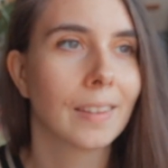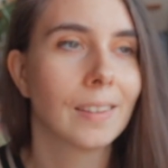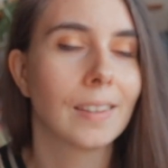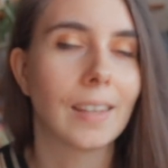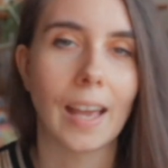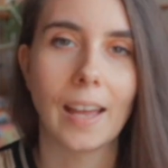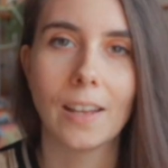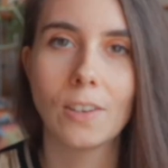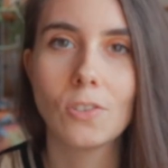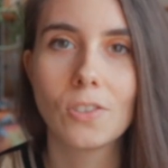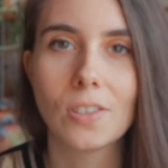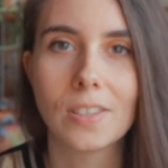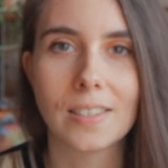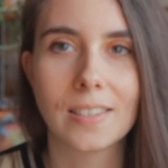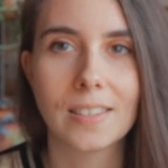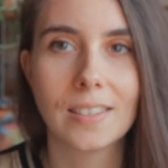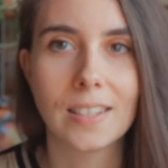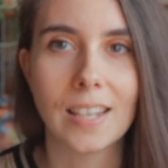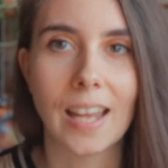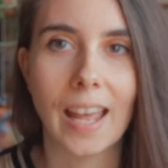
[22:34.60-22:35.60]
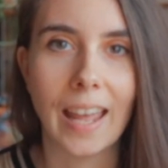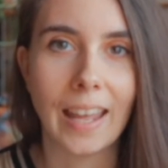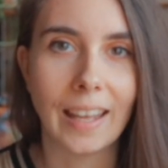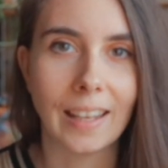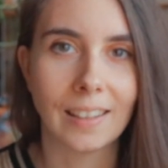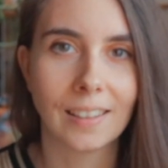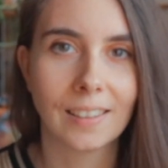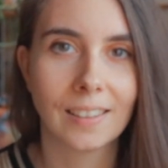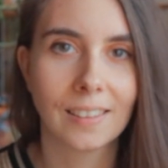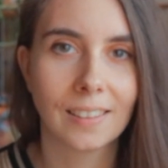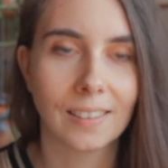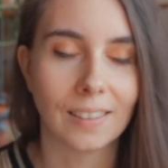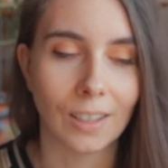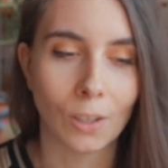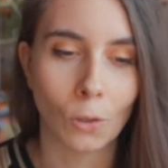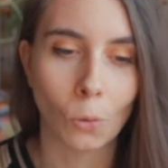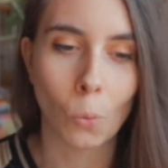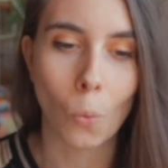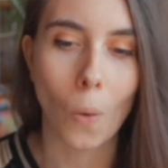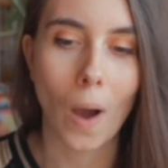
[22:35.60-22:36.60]
can just take
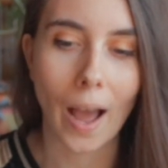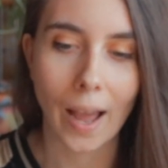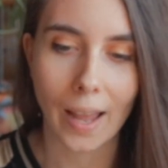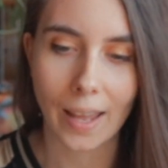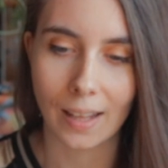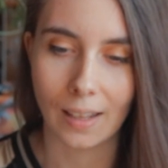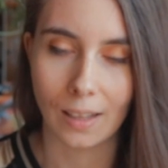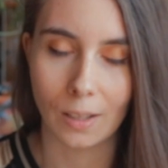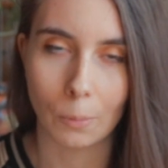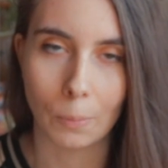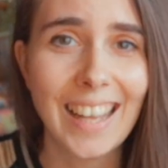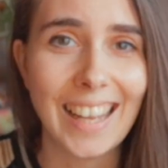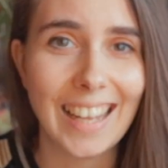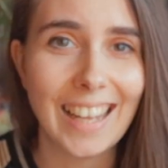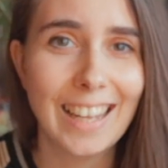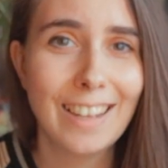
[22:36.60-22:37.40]
a while.